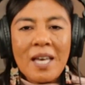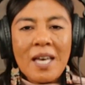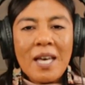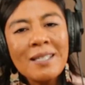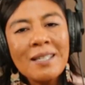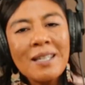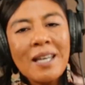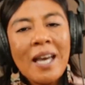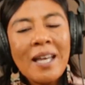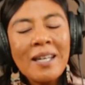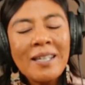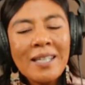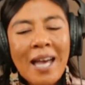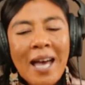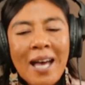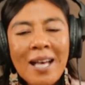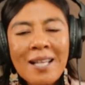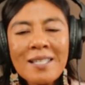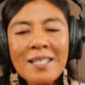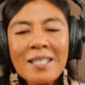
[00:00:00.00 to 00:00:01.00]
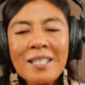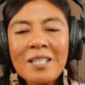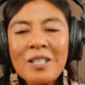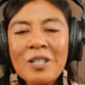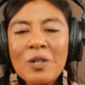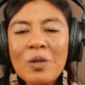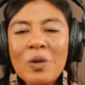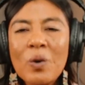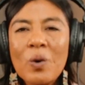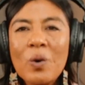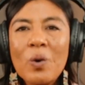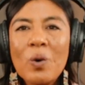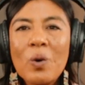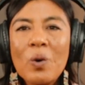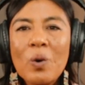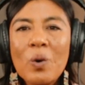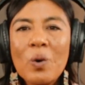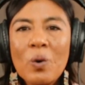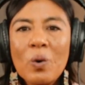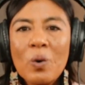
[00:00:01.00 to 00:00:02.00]
and asking
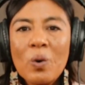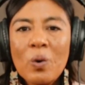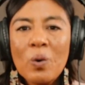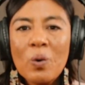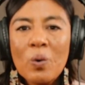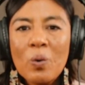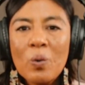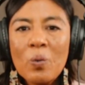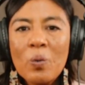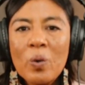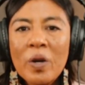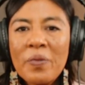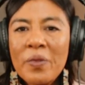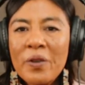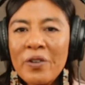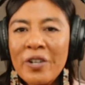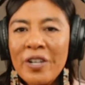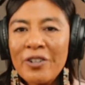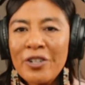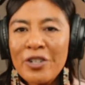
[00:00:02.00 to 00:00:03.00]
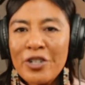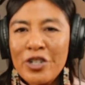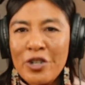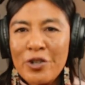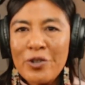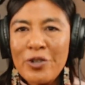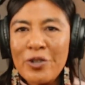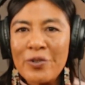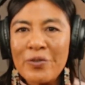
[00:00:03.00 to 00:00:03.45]
what they're here to show you.